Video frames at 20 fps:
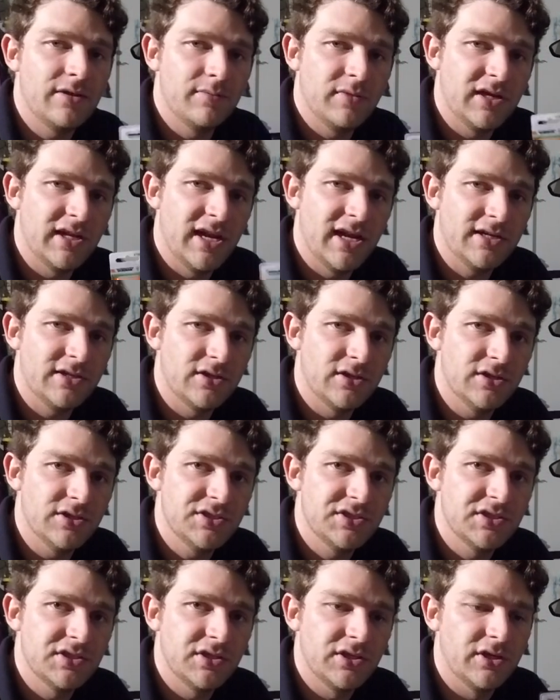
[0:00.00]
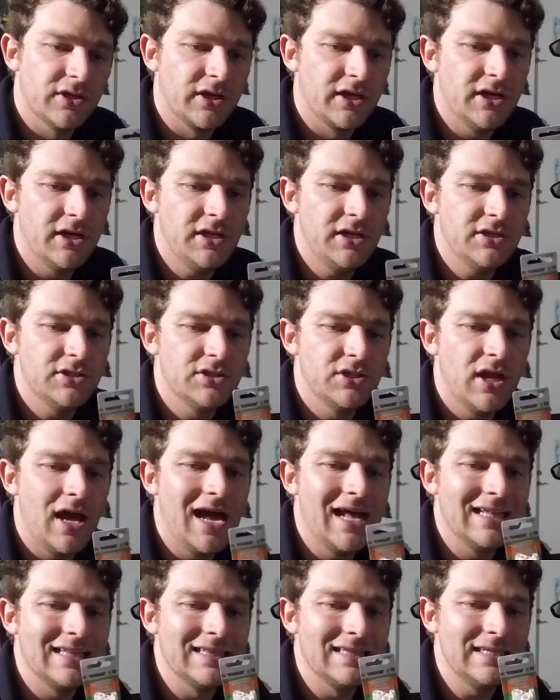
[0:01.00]
connectors. You're gonna need
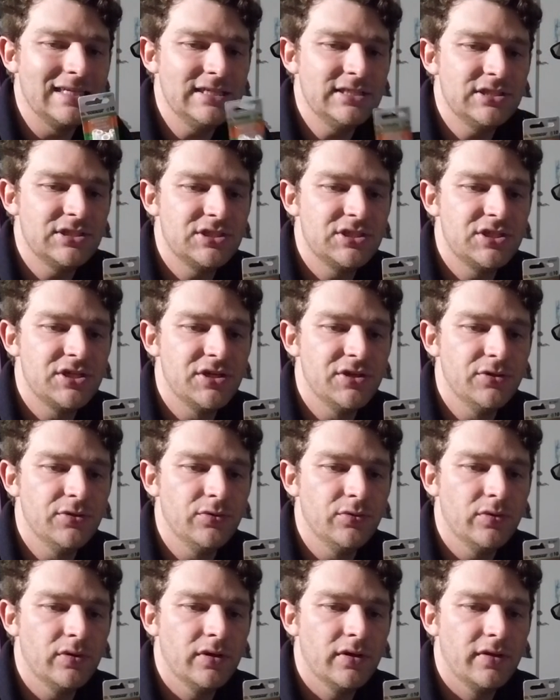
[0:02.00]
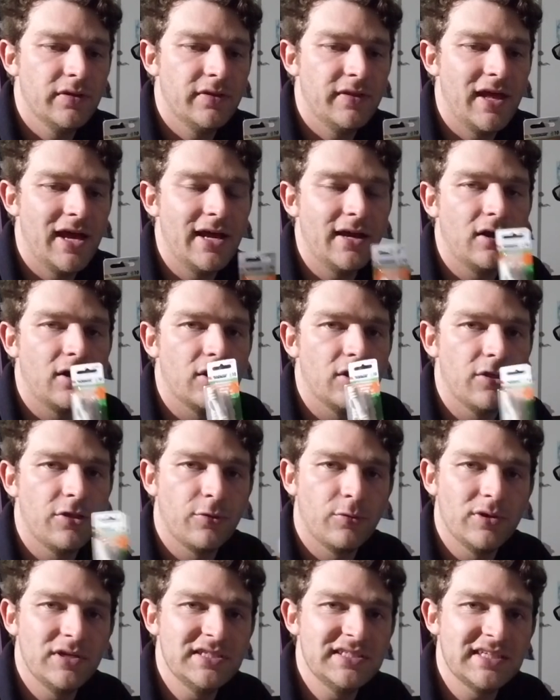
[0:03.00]
at least two that are
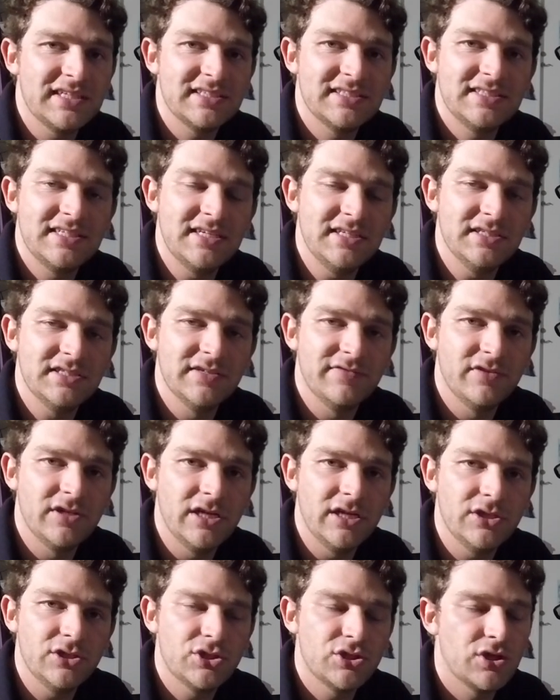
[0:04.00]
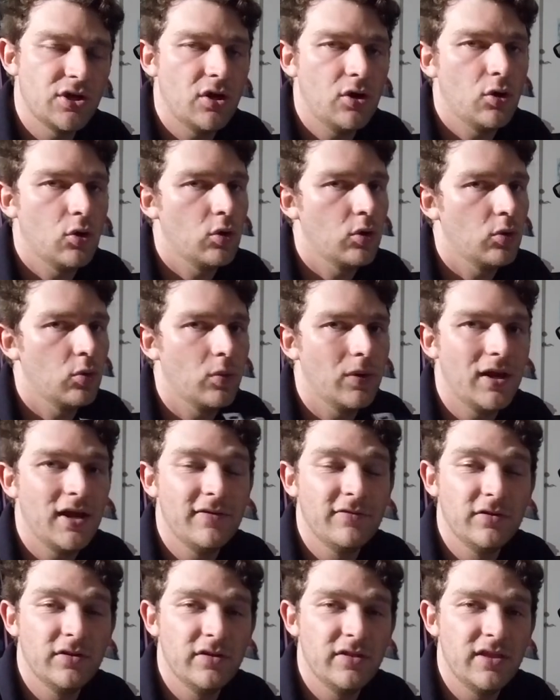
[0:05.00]
3/16 of an inch or
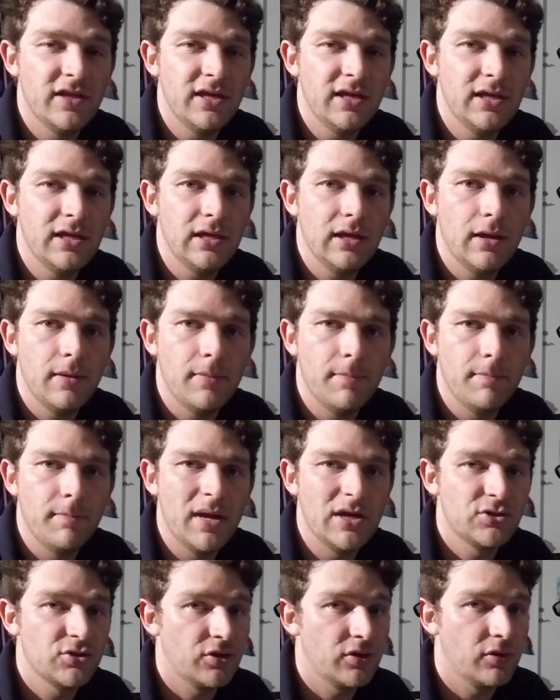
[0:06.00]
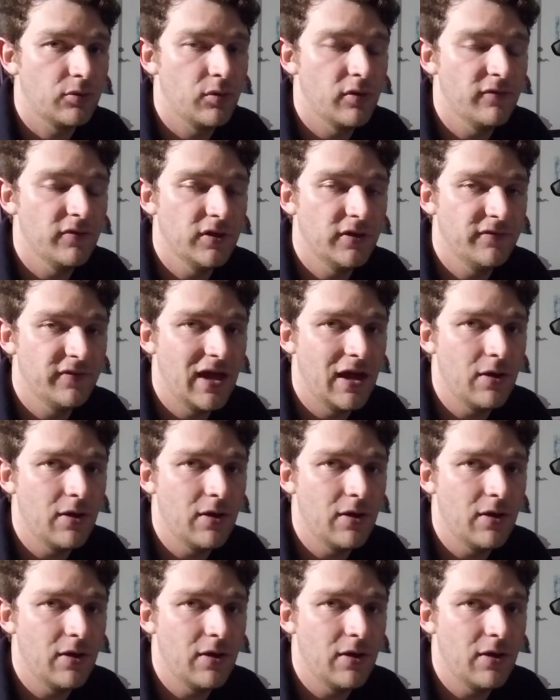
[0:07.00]
whatever the metric equivalent of that